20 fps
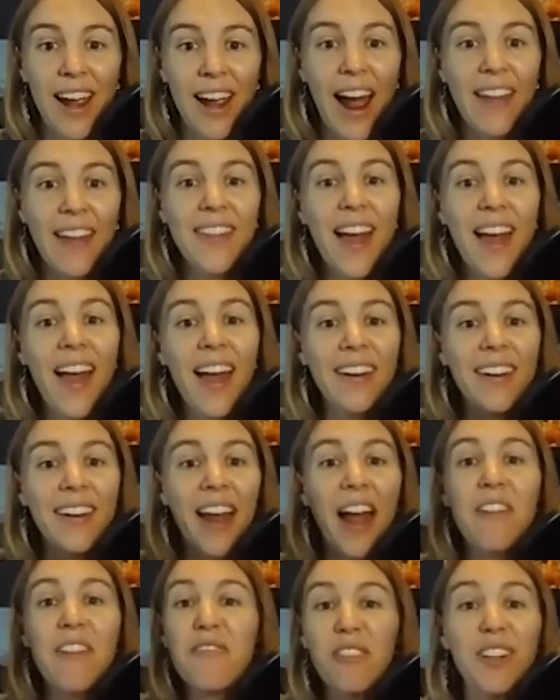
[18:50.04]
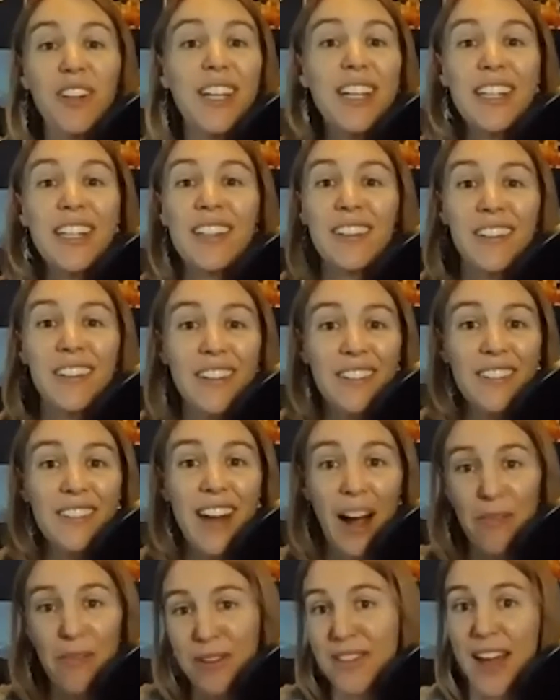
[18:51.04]
And then every
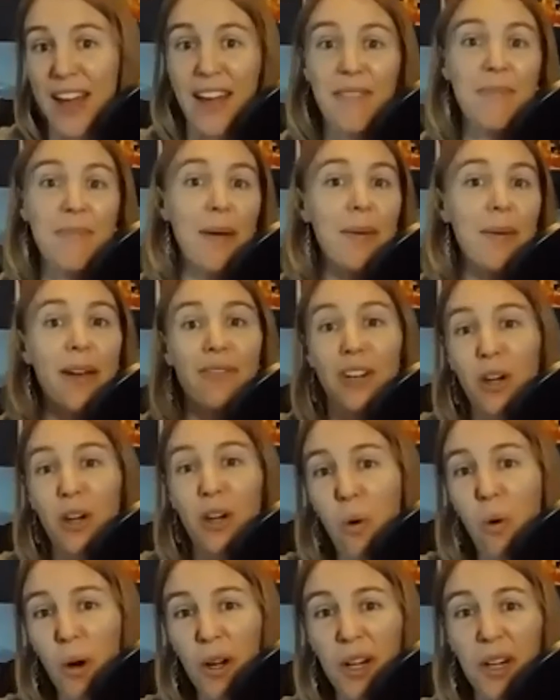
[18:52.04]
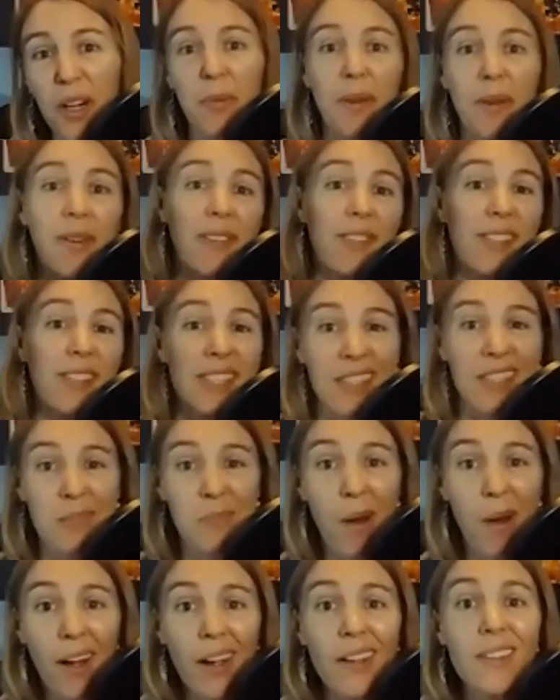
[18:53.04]
now and then, maybe every quarter, maybe every 6
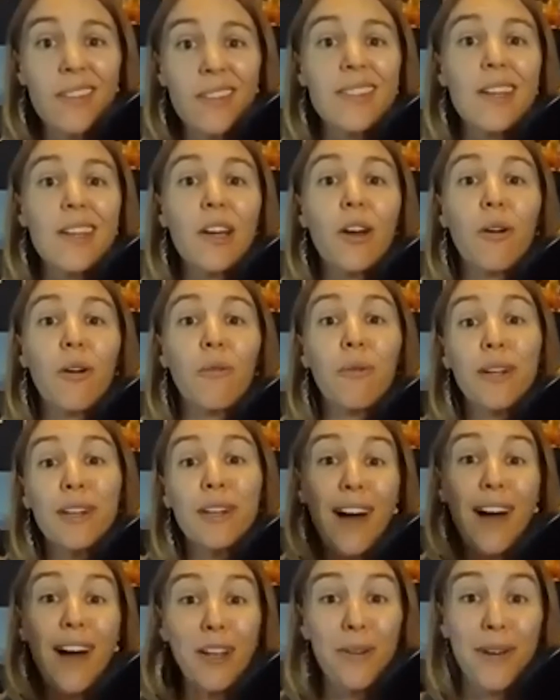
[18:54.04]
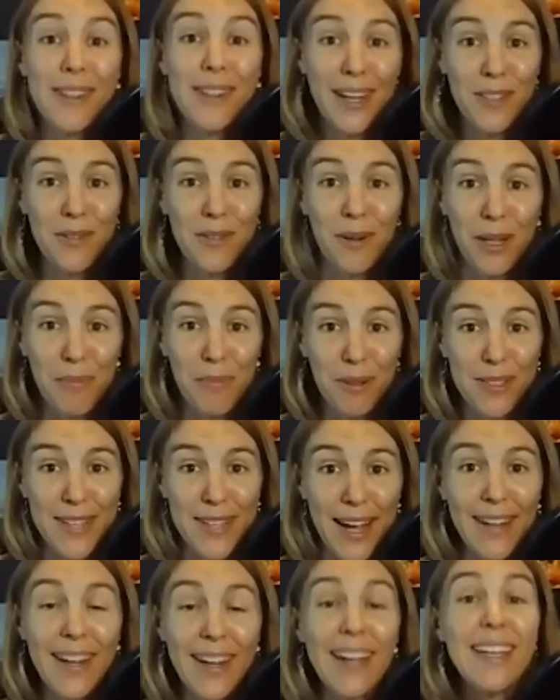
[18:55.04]
months, reevaluate that
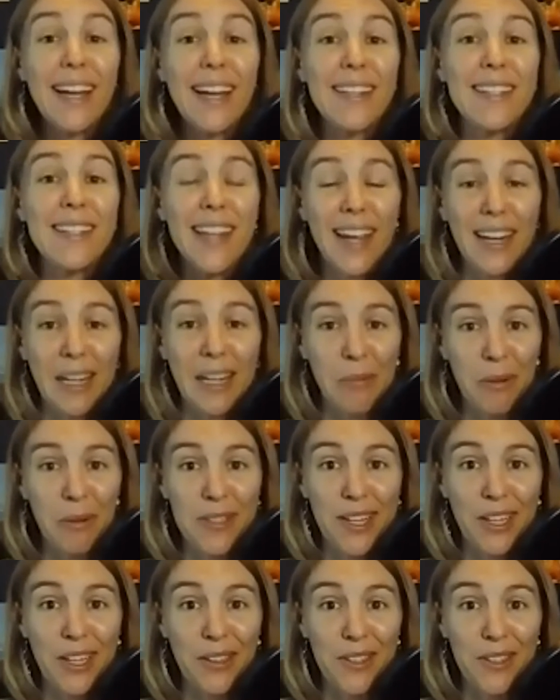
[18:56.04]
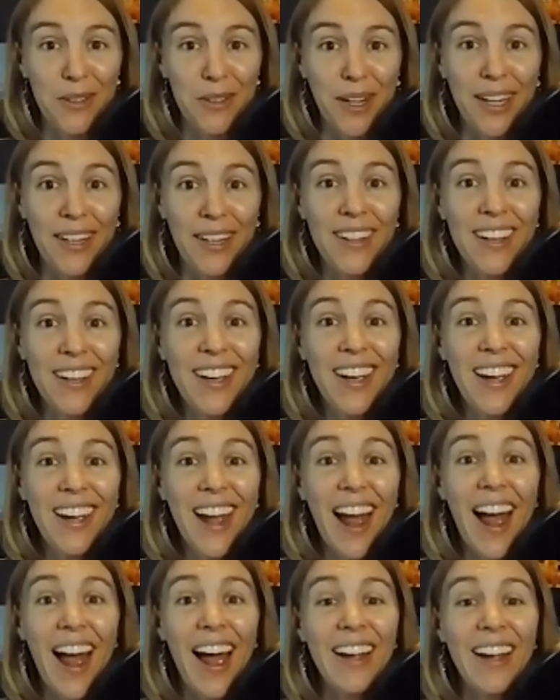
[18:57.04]
20% against the 80% you're doing,
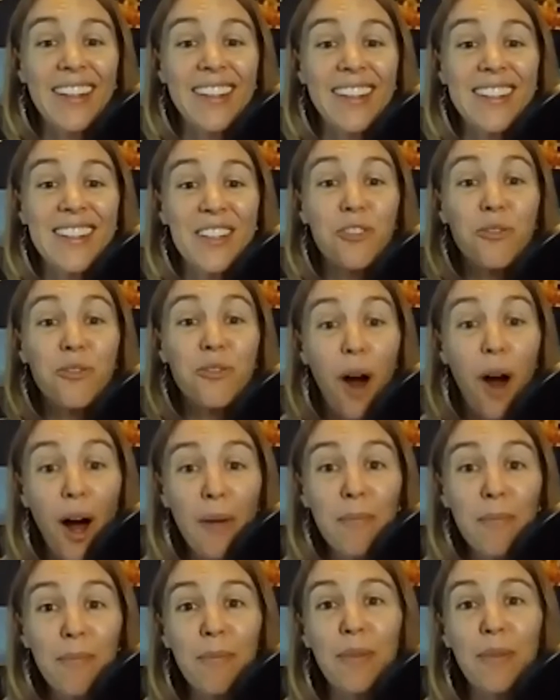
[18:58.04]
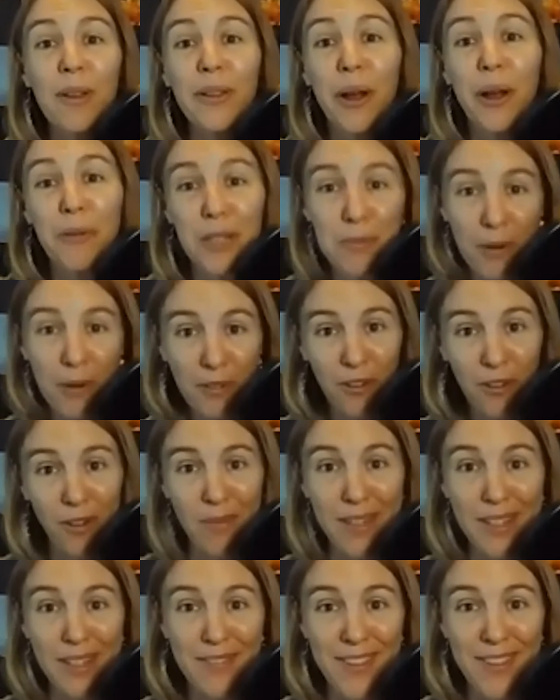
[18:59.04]
and drop the lowest
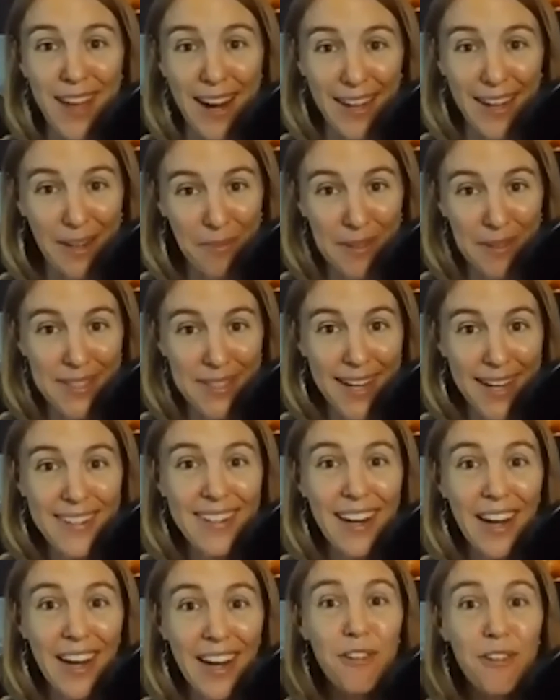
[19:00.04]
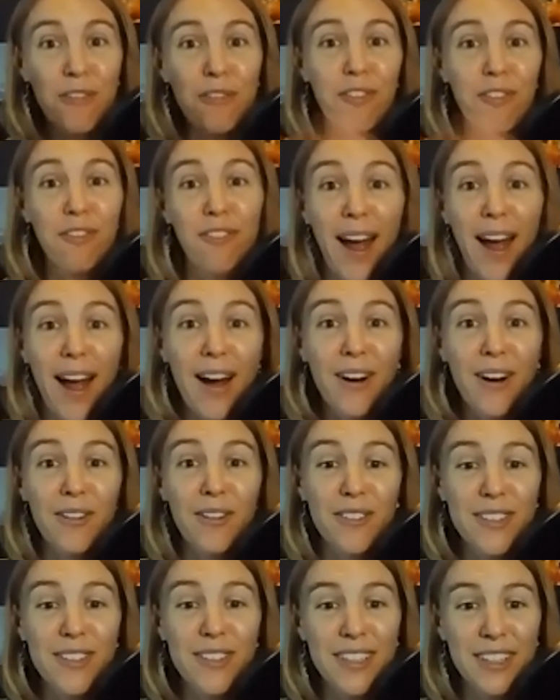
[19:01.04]
performing of the 80% if you
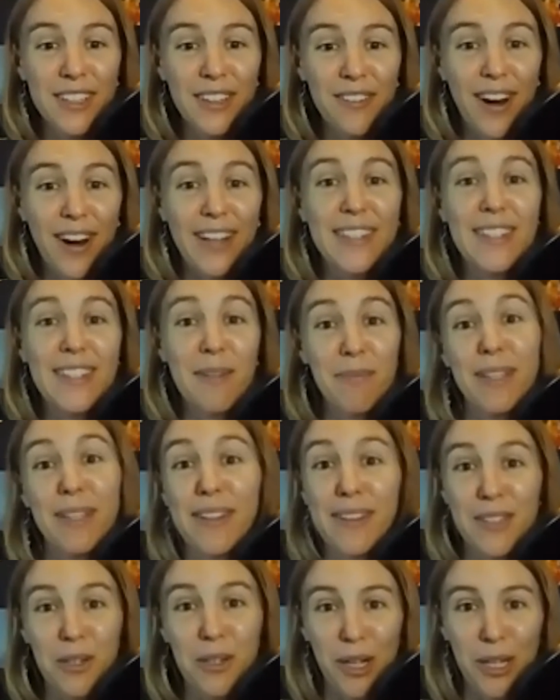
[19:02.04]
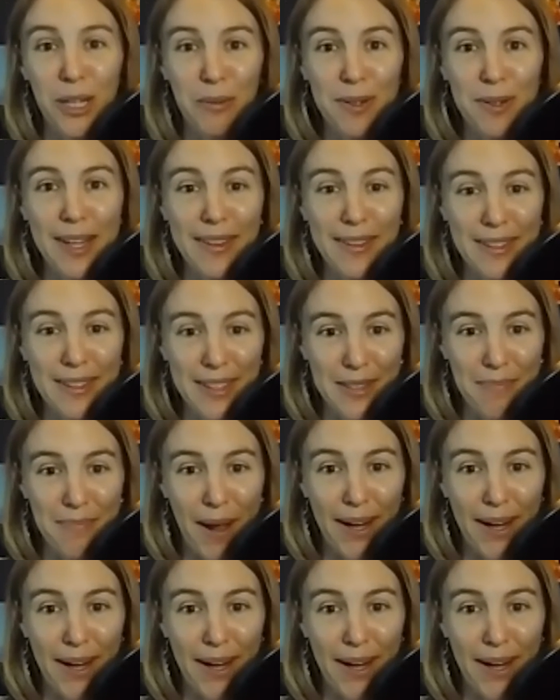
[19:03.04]
found, right, something in the 20% that does